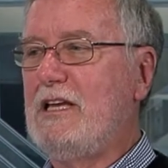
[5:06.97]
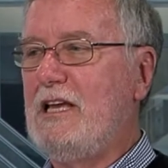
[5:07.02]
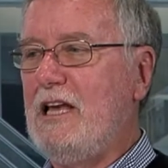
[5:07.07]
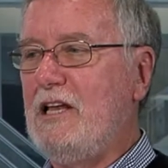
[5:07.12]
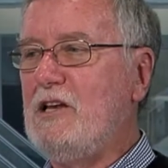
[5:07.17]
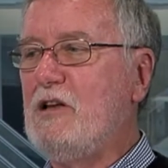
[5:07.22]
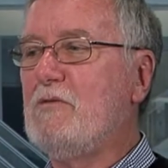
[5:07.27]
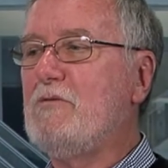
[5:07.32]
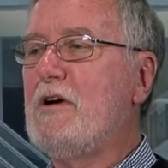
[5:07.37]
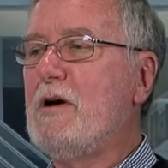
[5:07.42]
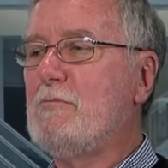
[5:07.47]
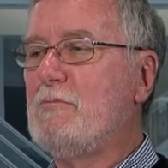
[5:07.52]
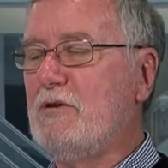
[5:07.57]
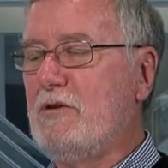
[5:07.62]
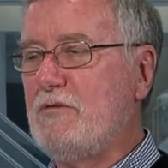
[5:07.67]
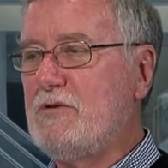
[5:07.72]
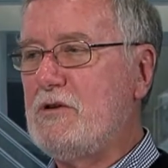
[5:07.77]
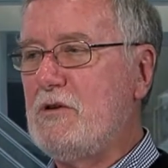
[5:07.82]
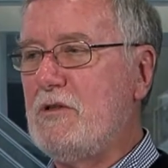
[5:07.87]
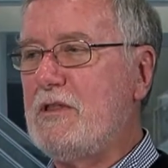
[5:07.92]
in November
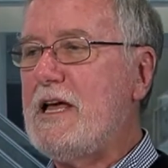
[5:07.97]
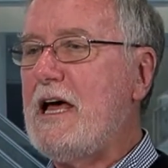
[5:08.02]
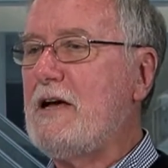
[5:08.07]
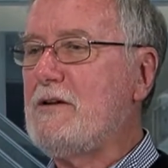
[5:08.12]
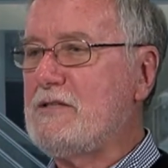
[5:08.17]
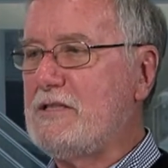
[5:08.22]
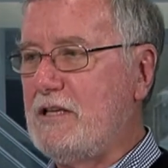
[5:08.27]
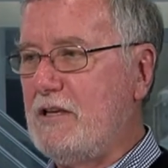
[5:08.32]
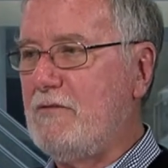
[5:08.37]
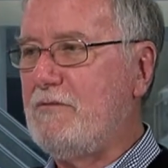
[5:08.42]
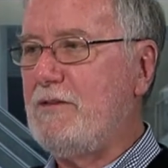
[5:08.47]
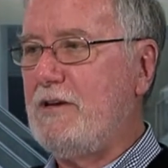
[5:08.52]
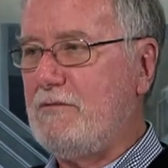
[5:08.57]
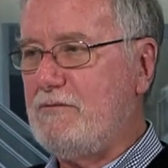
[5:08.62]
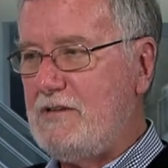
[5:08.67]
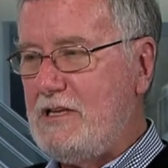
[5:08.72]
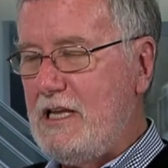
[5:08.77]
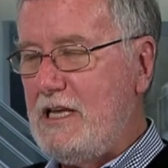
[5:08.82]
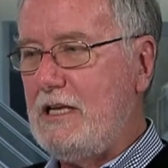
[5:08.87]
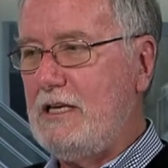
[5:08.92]
of two thousand
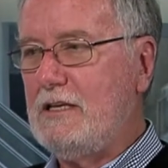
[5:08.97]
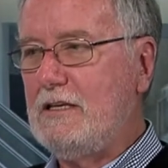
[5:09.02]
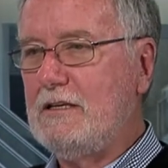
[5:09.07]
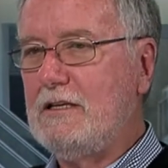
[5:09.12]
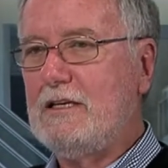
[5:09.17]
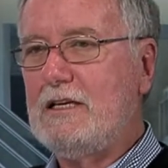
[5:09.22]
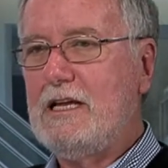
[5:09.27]
fifteen.